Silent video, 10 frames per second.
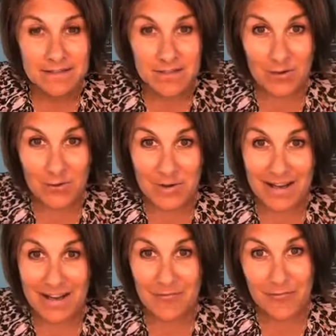
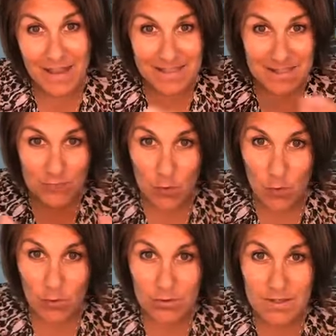So fast
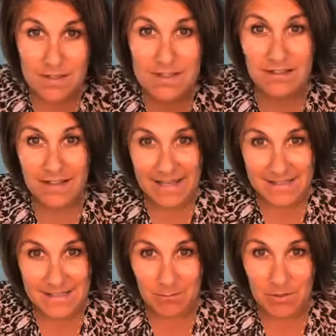forward to
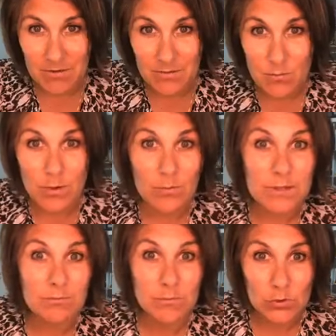last summer when
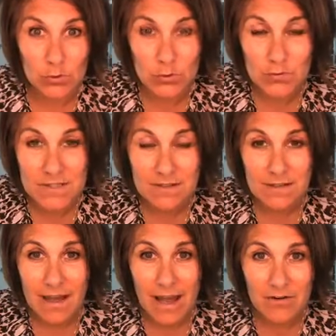we moved
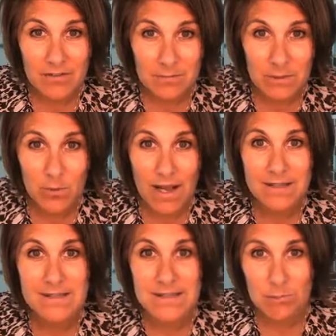out of the
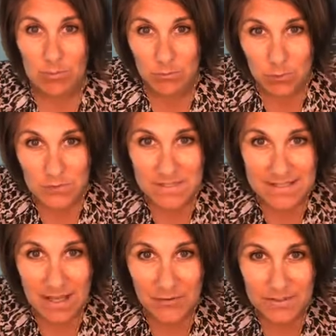Midwest and we moved to
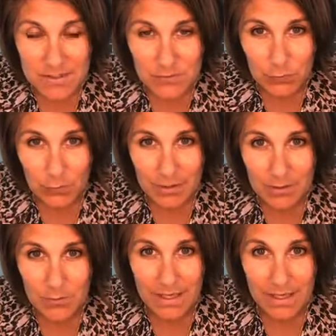Southeast Florida.